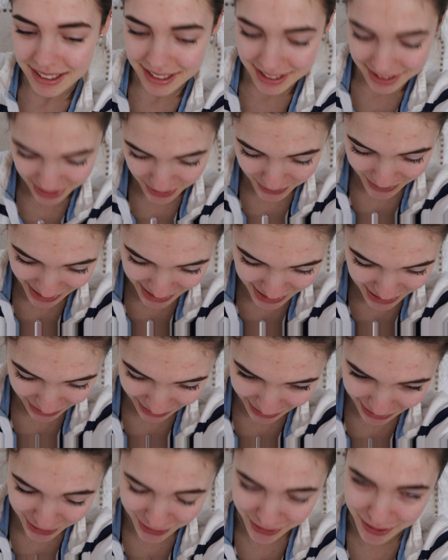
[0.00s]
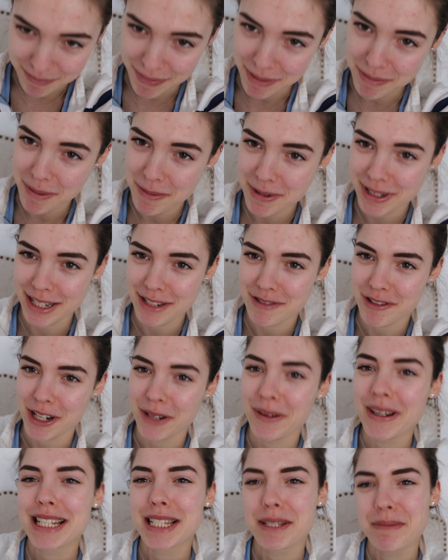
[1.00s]
So we had to, like, my mum was, like, trying
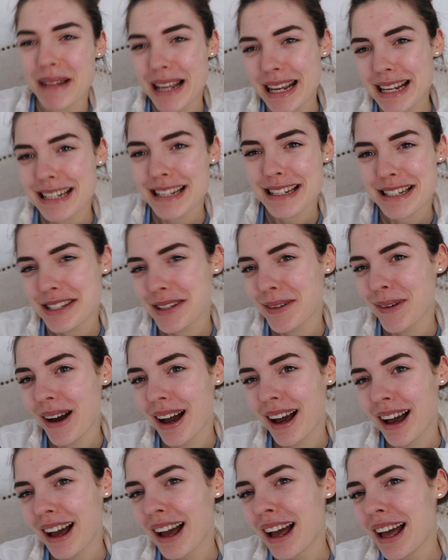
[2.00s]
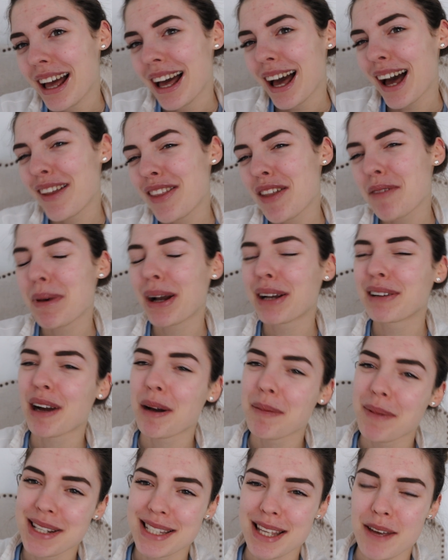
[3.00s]
to explain it to her. And then my
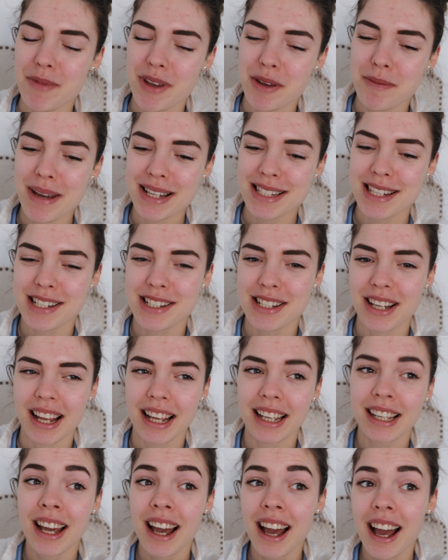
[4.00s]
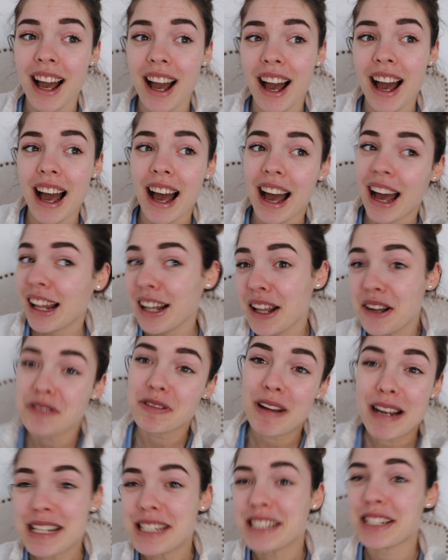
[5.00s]
grandma sent me a message like, hello,
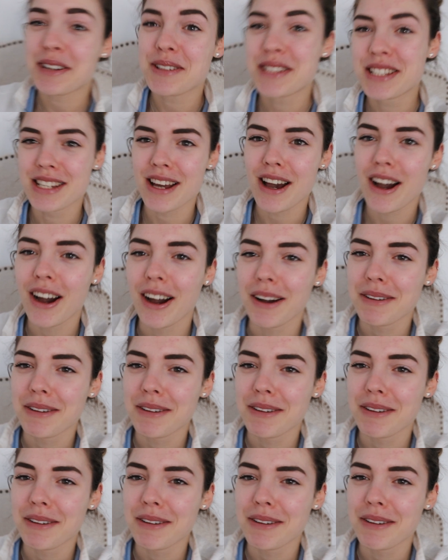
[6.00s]
radio star.